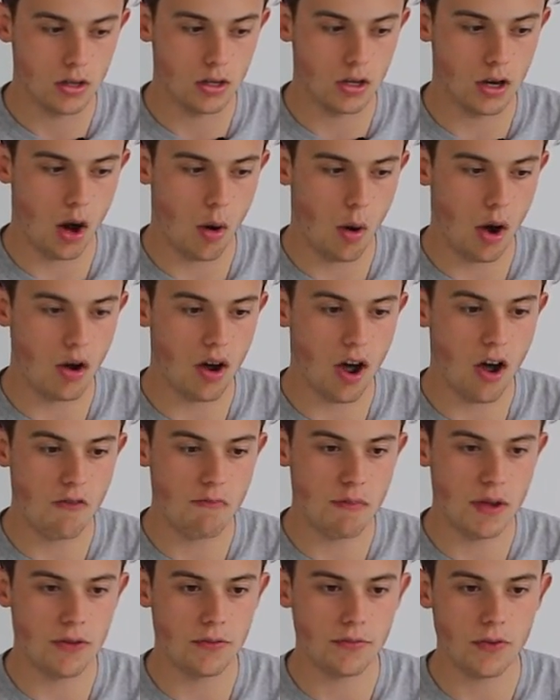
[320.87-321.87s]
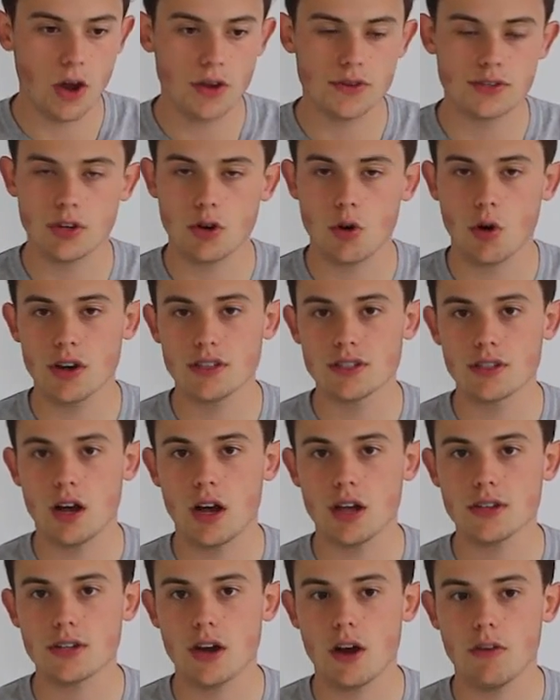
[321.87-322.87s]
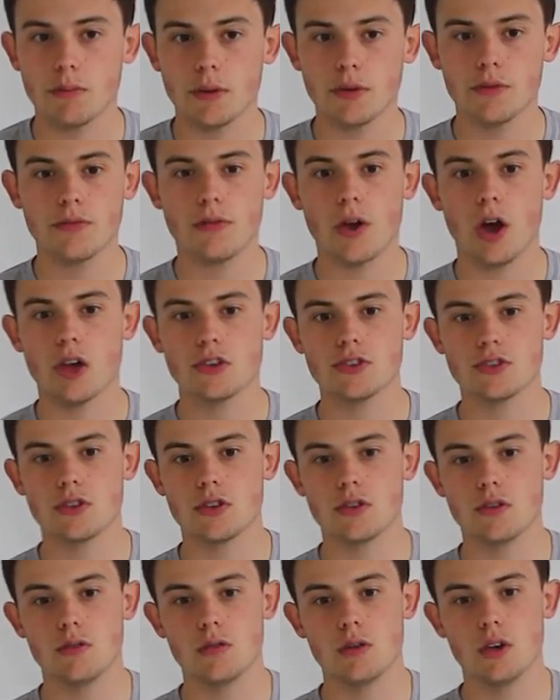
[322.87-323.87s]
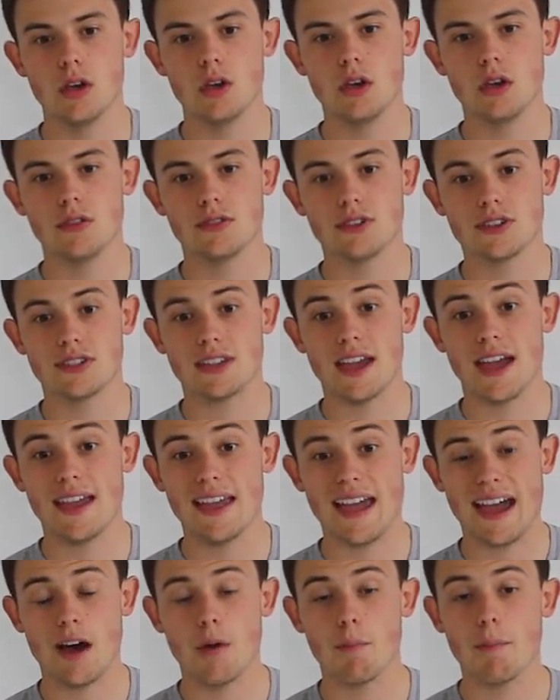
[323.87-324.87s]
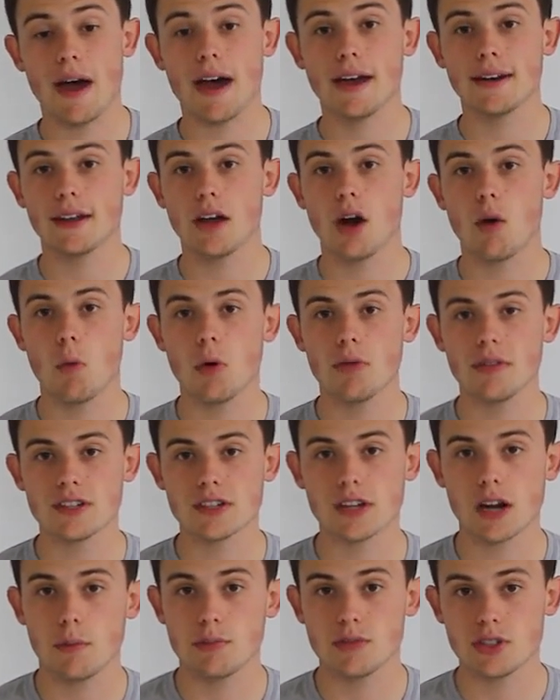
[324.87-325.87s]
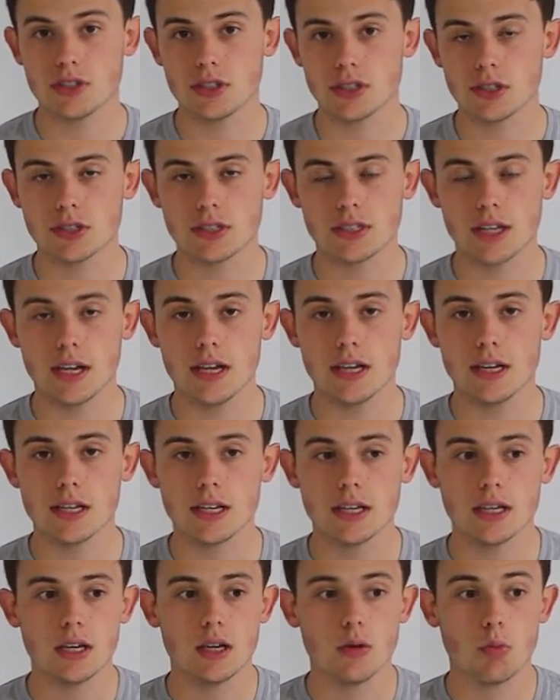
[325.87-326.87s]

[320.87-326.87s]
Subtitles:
You know, I've been first to criticise, and I've been first to say how badly I want this club to succeed.